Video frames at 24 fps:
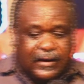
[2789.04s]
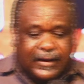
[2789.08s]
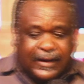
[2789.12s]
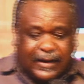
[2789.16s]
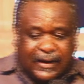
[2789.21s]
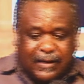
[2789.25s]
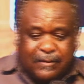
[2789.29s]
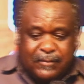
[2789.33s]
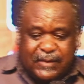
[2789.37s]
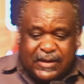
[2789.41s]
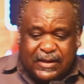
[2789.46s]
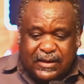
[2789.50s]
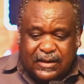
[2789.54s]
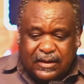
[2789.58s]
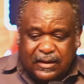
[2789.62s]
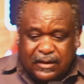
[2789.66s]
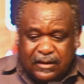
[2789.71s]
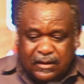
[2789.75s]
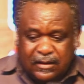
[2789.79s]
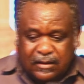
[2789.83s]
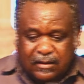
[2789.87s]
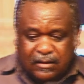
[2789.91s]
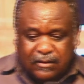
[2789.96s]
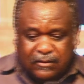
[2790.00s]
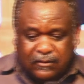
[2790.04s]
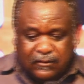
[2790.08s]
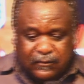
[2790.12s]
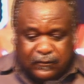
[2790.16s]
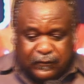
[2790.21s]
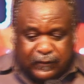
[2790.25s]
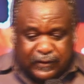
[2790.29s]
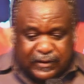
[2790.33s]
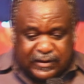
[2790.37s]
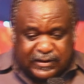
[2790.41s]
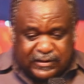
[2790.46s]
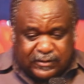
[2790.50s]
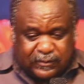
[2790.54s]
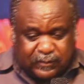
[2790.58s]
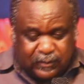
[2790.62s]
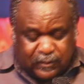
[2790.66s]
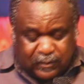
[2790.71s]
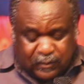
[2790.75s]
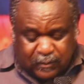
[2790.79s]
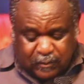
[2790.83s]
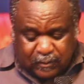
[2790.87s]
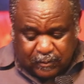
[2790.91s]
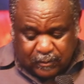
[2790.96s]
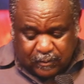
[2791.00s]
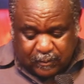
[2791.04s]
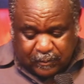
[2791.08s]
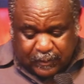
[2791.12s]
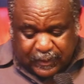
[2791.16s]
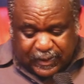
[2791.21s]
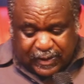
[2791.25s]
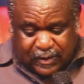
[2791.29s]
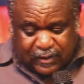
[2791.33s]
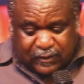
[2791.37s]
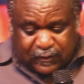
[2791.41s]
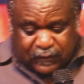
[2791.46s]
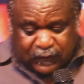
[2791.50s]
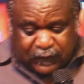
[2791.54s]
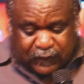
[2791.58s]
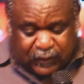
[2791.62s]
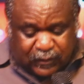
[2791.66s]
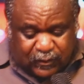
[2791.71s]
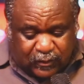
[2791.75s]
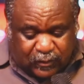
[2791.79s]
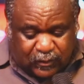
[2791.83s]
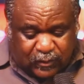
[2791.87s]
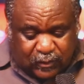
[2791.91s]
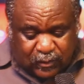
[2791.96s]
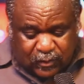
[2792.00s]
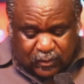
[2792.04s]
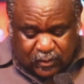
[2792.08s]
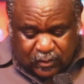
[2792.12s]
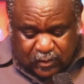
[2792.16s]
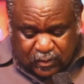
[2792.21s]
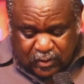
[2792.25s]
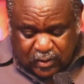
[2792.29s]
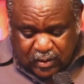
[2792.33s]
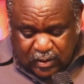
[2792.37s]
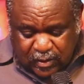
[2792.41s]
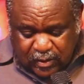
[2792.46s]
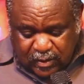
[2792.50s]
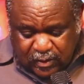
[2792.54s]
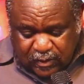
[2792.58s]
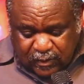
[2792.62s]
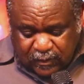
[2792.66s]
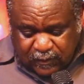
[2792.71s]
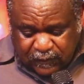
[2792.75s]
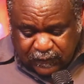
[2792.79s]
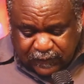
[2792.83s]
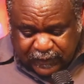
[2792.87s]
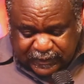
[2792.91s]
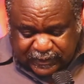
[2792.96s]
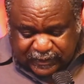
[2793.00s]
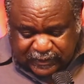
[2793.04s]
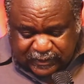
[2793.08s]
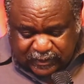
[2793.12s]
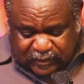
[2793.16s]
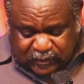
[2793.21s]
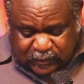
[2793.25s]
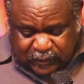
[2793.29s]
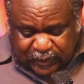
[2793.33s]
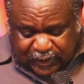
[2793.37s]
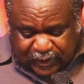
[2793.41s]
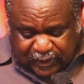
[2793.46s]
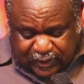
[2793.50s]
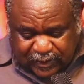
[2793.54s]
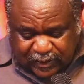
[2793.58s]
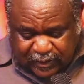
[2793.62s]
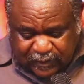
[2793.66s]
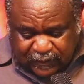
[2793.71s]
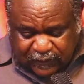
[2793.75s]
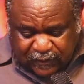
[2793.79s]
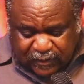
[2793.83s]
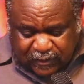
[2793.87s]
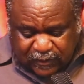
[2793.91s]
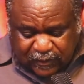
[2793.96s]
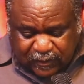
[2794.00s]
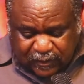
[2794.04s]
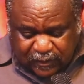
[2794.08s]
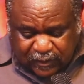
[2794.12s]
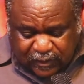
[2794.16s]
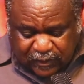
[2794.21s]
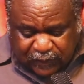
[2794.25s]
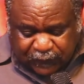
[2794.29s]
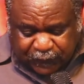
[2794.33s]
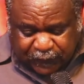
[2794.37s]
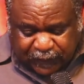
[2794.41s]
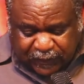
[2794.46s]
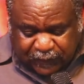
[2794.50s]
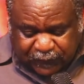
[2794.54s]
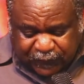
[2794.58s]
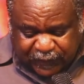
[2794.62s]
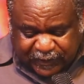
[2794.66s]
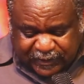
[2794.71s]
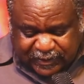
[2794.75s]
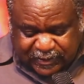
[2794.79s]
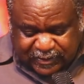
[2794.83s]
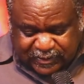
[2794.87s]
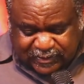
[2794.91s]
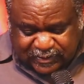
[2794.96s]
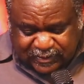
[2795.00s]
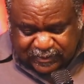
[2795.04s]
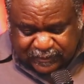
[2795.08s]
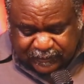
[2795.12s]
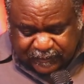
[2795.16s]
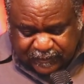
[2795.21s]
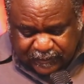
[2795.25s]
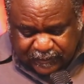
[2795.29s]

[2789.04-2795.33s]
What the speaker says: let me finish by few verses as well. Again, Ephesians.